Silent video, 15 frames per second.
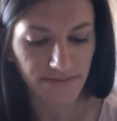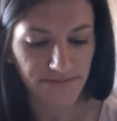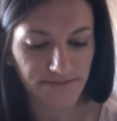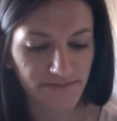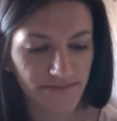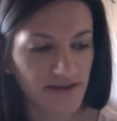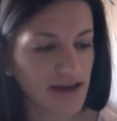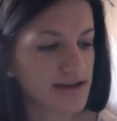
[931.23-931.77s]

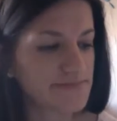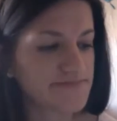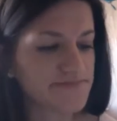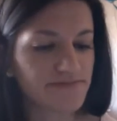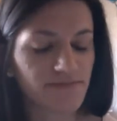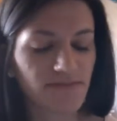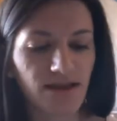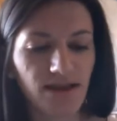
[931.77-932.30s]
Yeah,
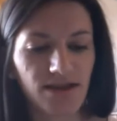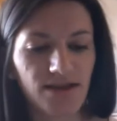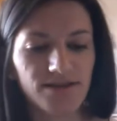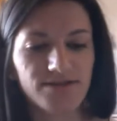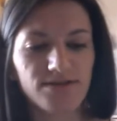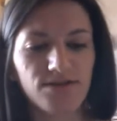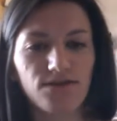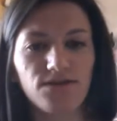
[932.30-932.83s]

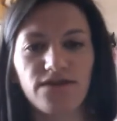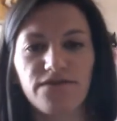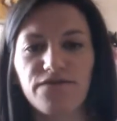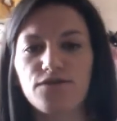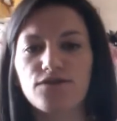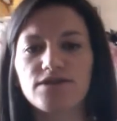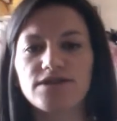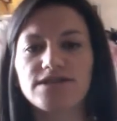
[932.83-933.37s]
so of
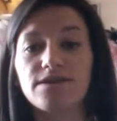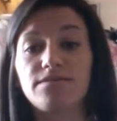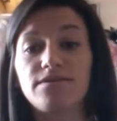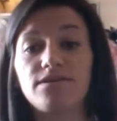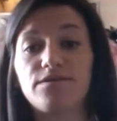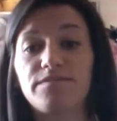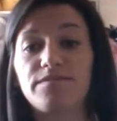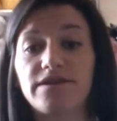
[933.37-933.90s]
course I'm a
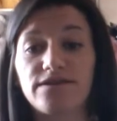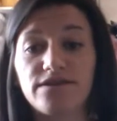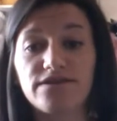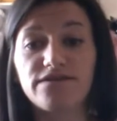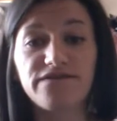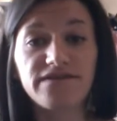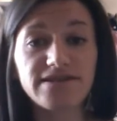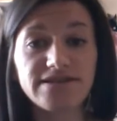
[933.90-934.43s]
little bit
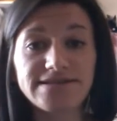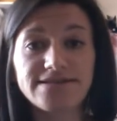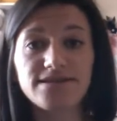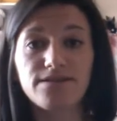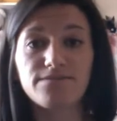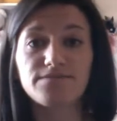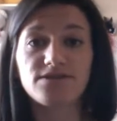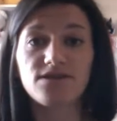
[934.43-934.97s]
nervous.
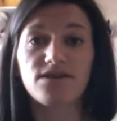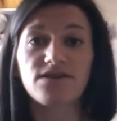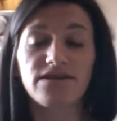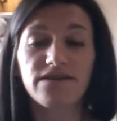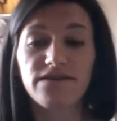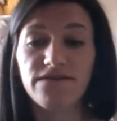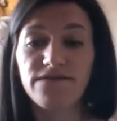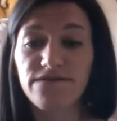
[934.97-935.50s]
I'm
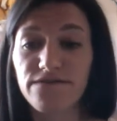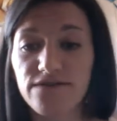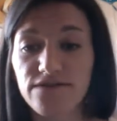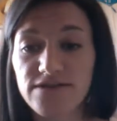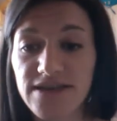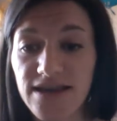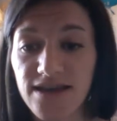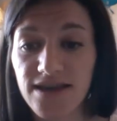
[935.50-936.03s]
sorry for
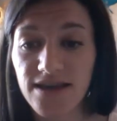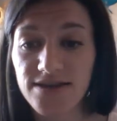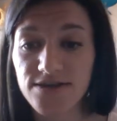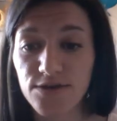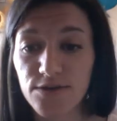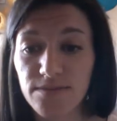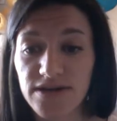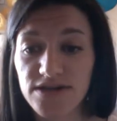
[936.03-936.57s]
taking
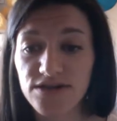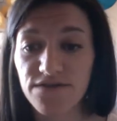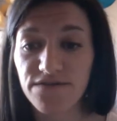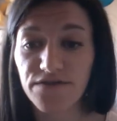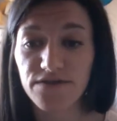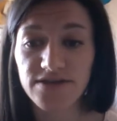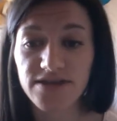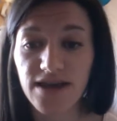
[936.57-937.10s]
so much of
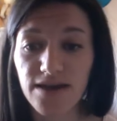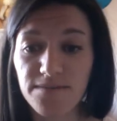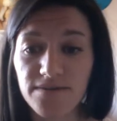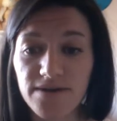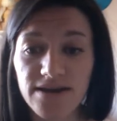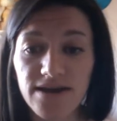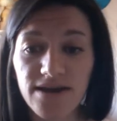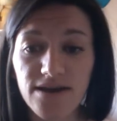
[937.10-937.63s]
your time
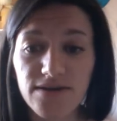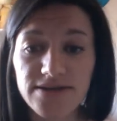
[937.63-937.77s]
right now.